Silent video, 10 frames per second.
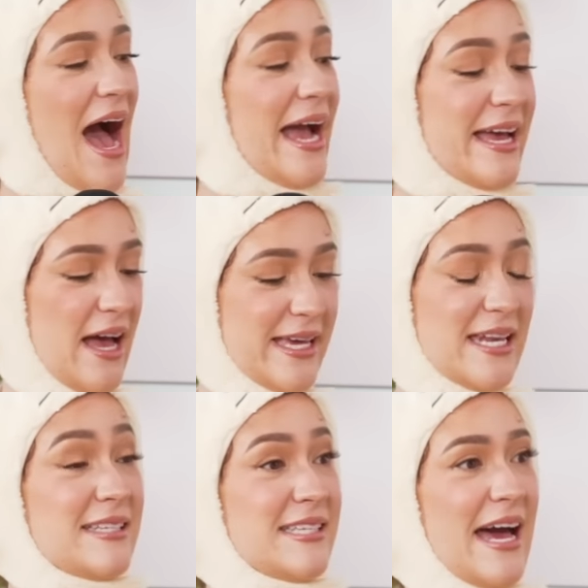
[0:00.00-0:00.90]
I get
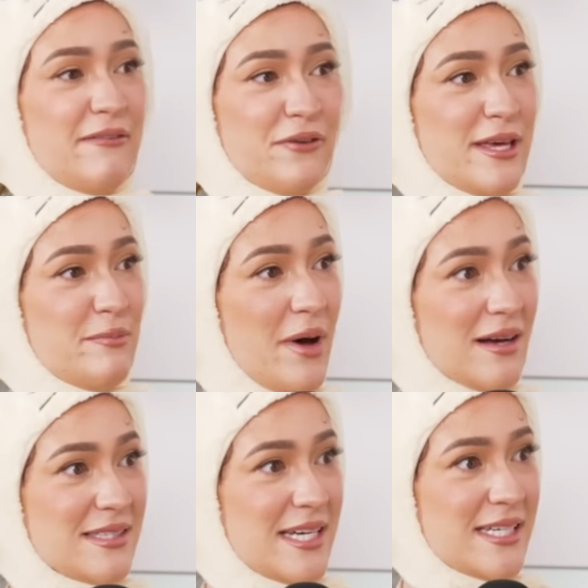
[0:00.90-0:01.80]
excited for the
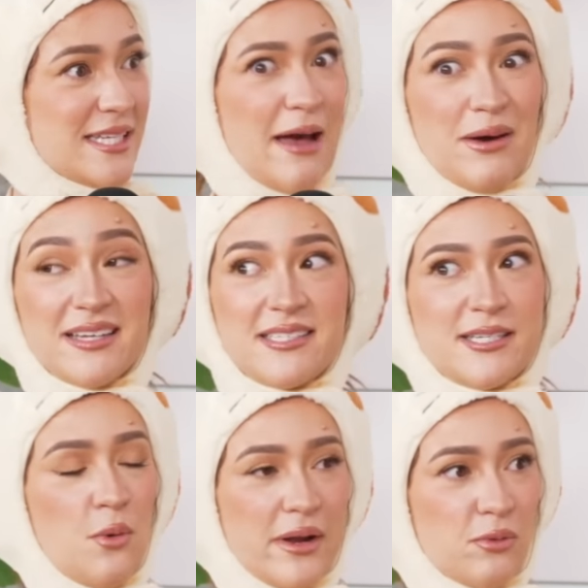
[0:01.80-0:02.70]
unboxings. I, I
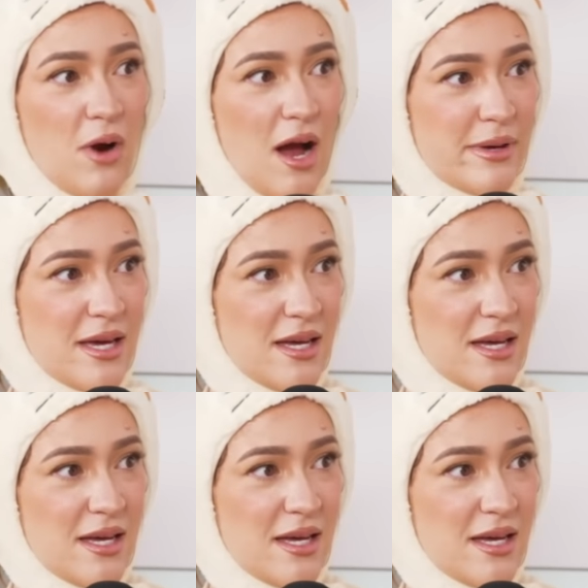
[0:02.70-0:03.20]
still want a Robbie.